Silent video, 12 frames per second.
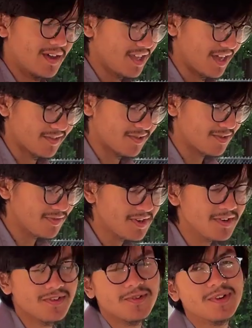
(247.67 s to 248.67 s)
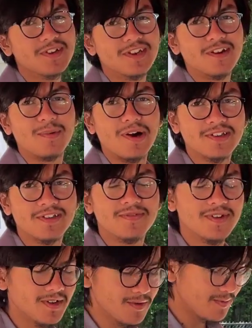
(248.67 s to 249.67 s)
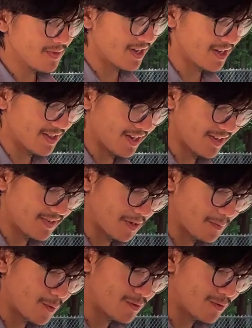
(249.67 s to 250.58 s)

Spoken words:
Yeah, so this video is only an unboxing video. Like I said, we're